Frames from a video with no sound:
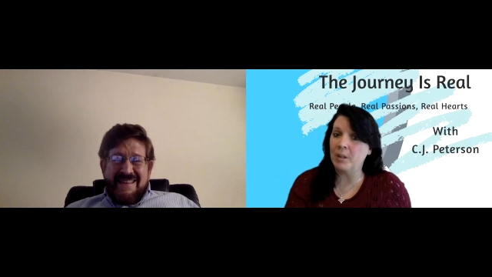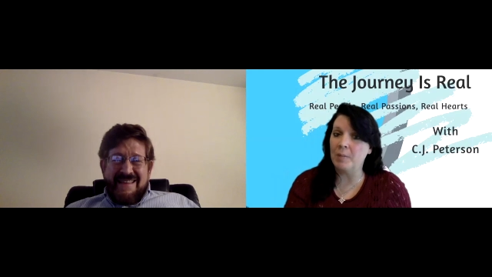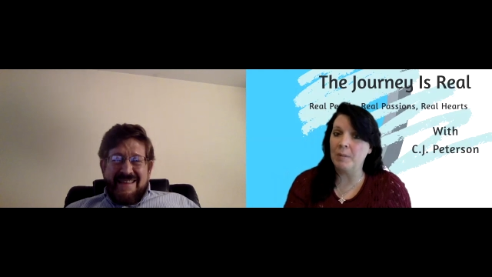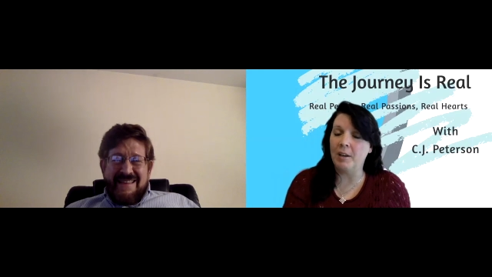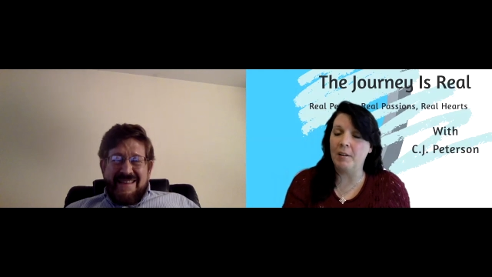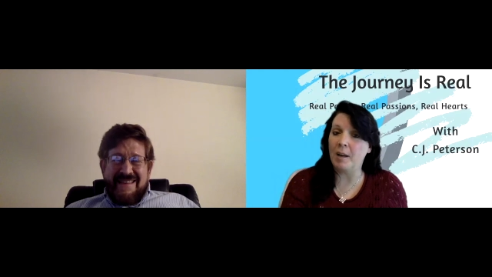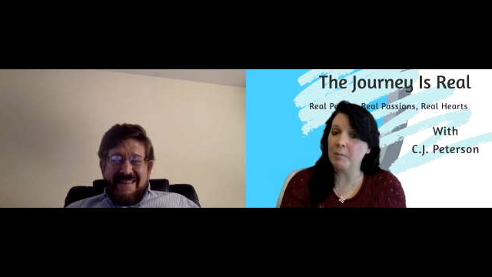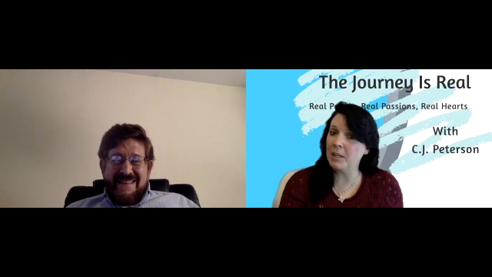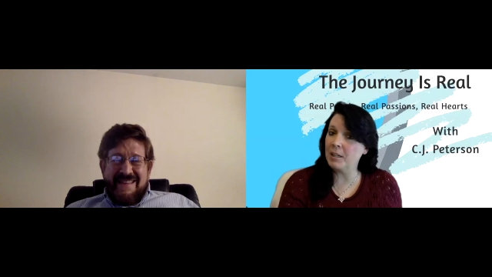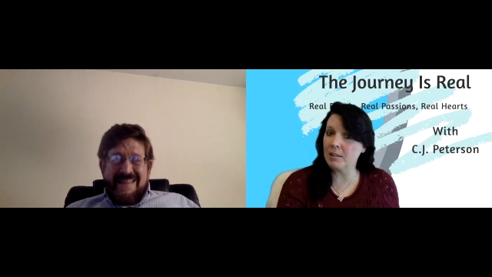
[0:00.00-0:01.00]
Speaker 1: coming out.
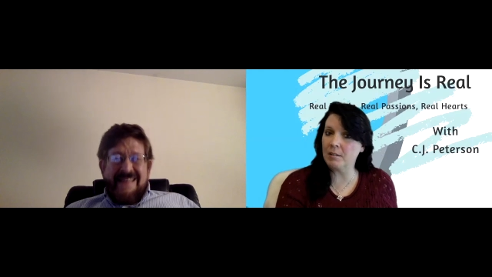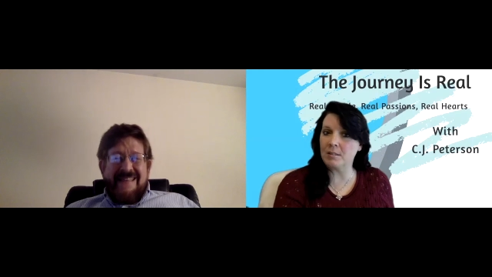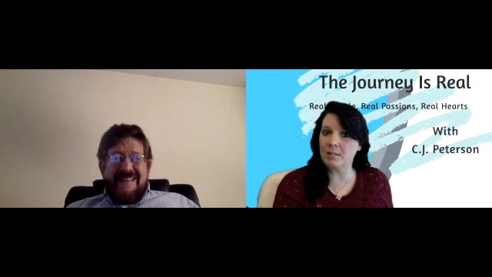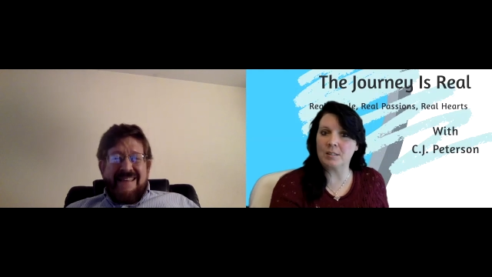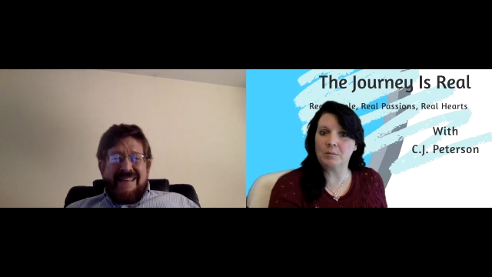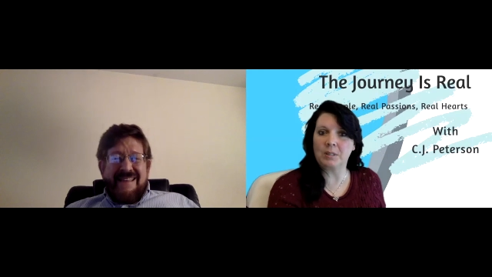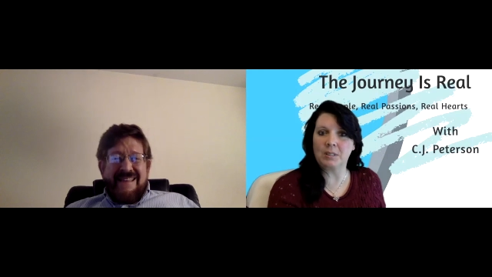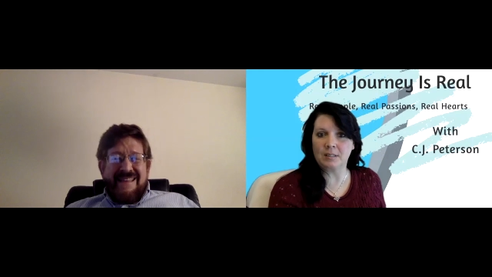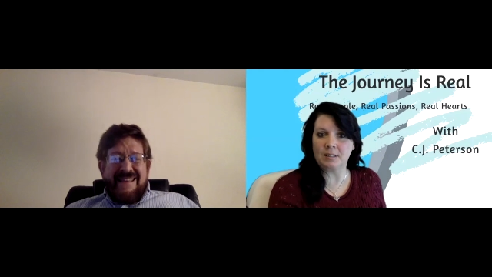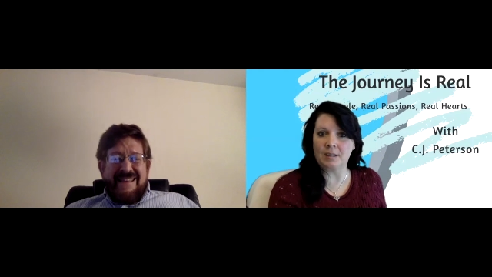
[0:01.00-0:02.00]
I'm kind of curious to see what
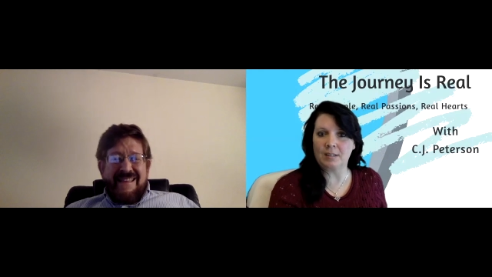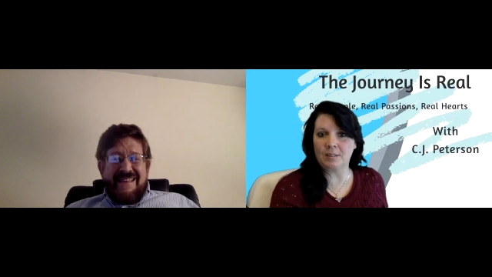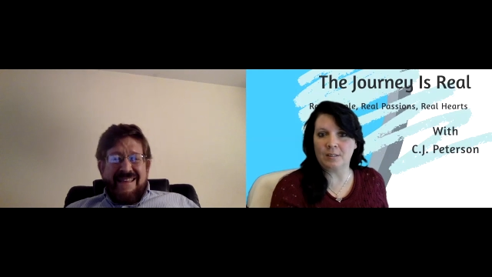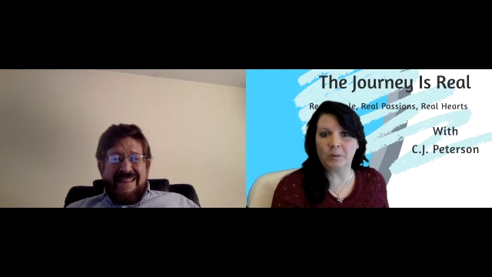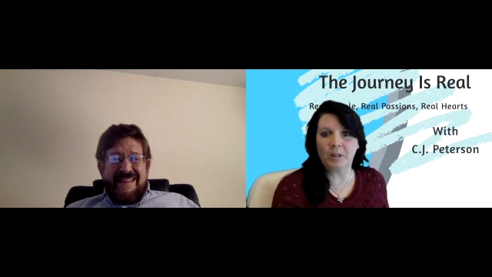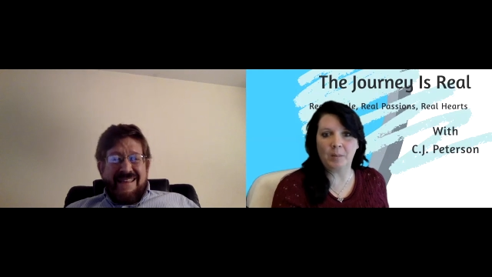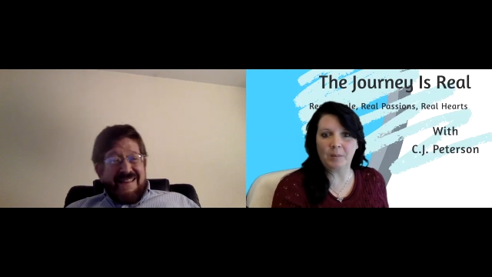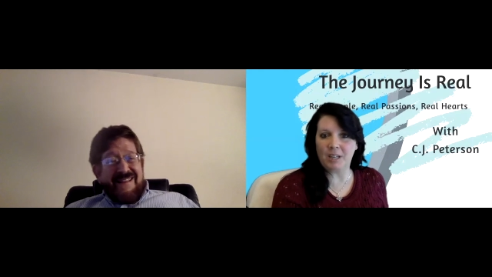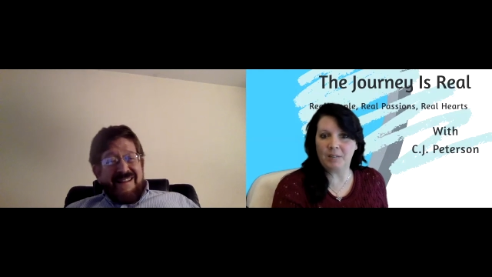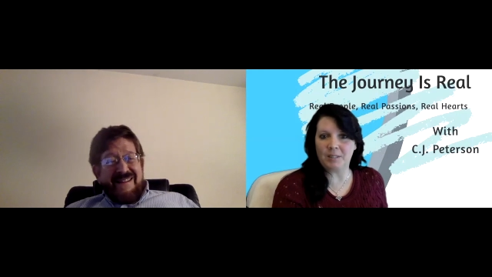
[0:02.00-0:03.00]
it is as well. I'm
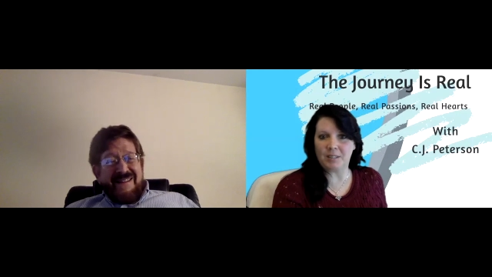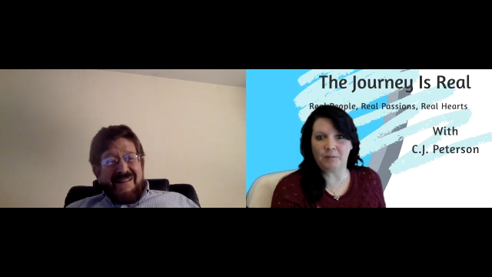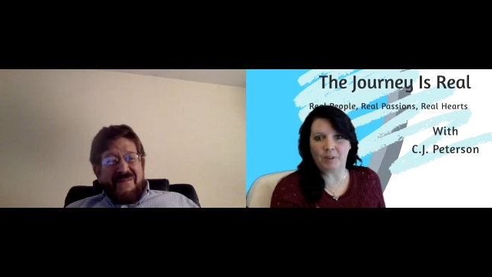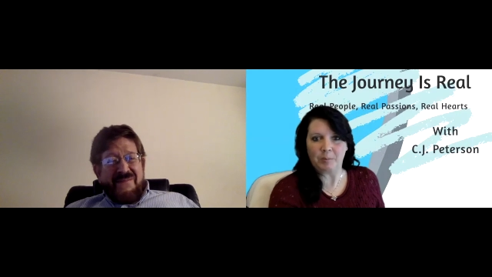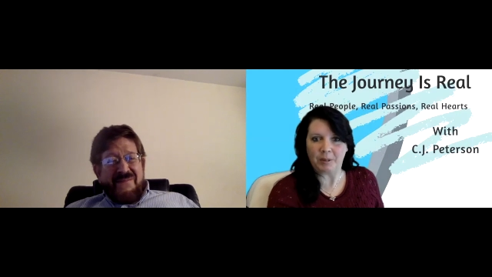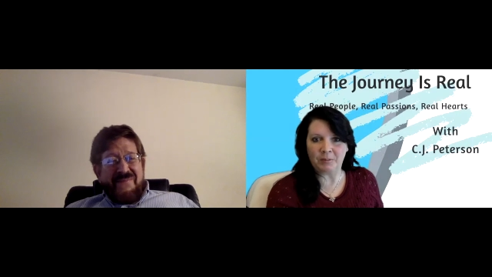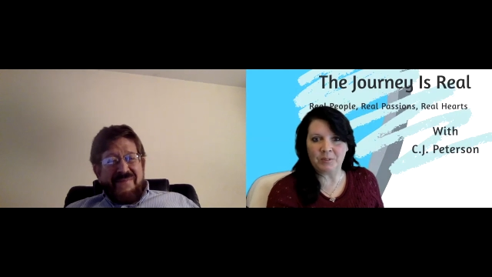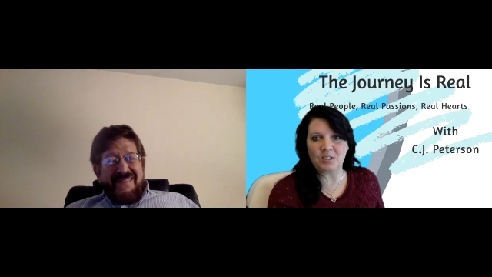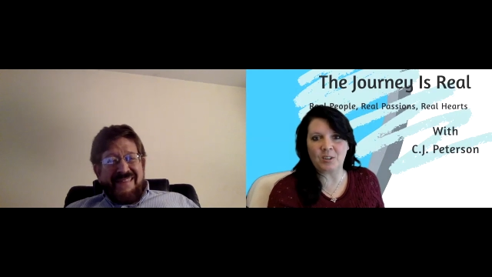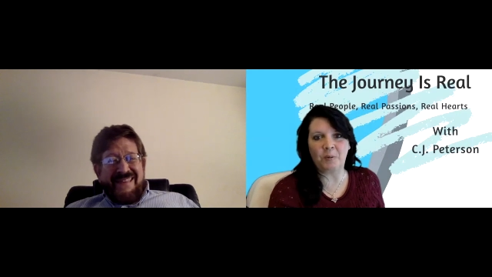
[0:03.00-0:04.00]
kind of a sci-fi buff,
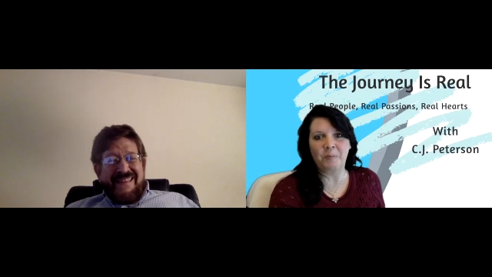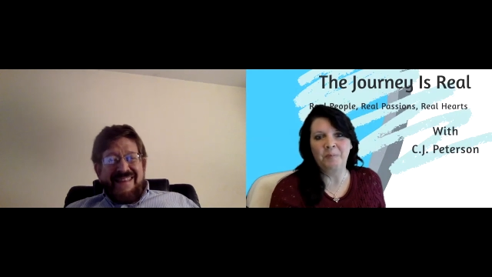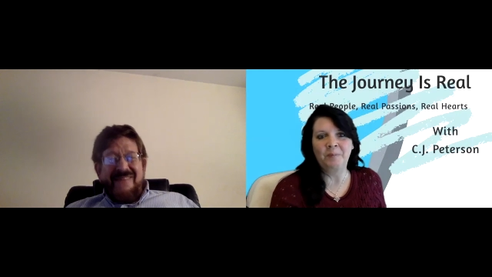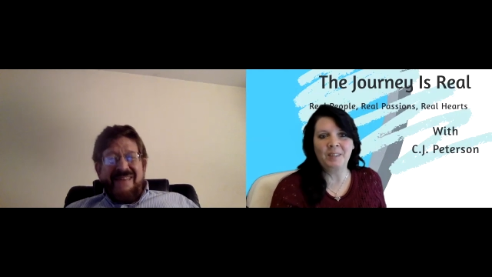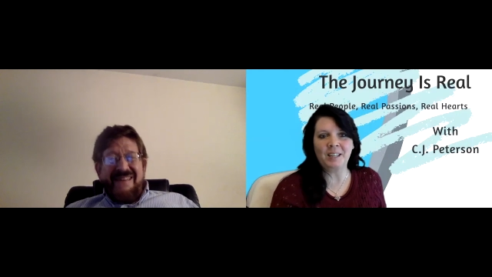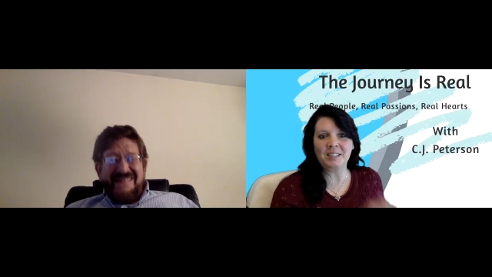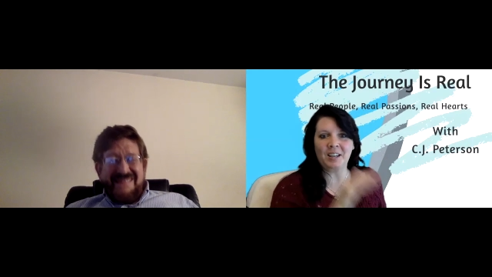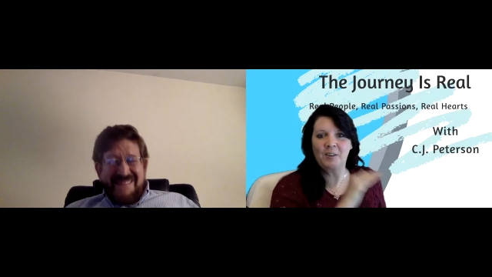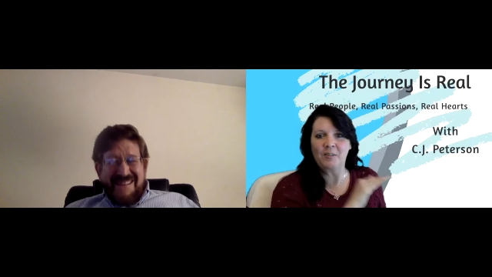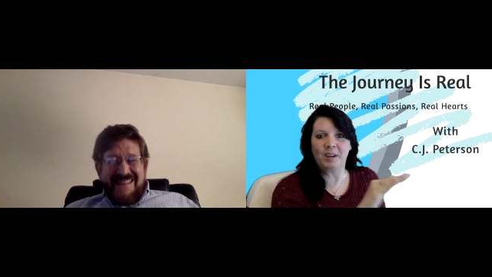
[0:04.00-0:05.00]
so that's
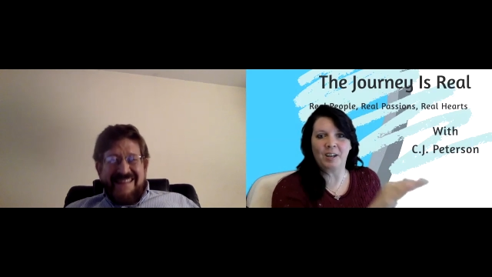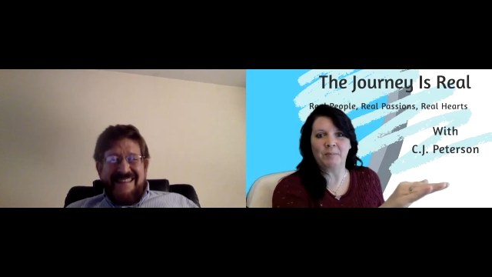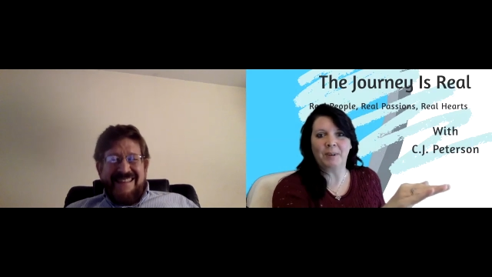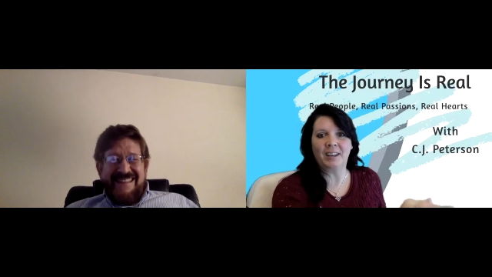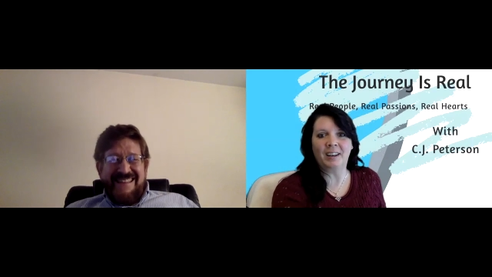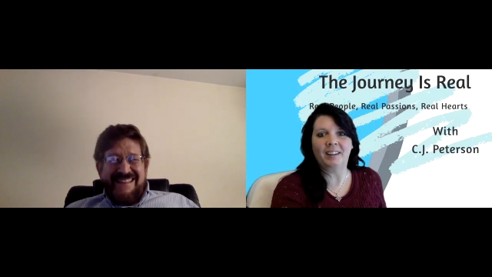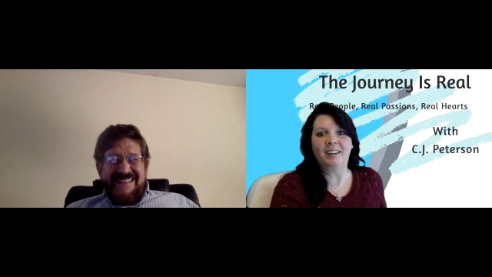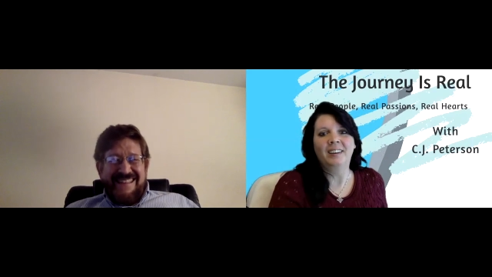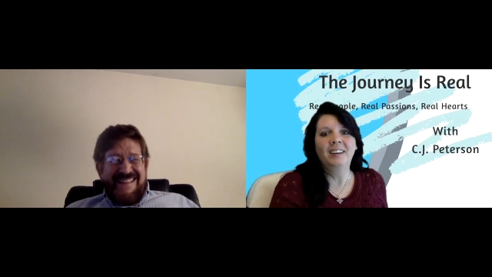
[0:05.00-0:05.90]
kind of right up my alley.